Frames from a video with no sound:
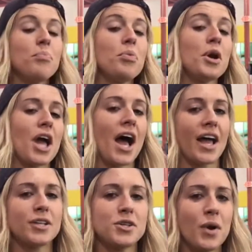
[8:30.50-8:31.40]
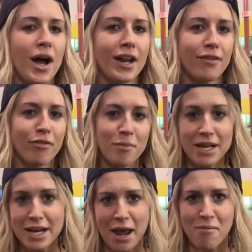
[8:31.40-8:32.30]
pretty high, too high for me
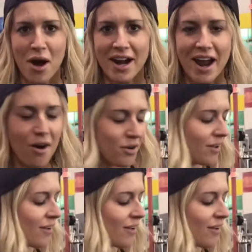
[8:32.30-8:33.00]
to name right now.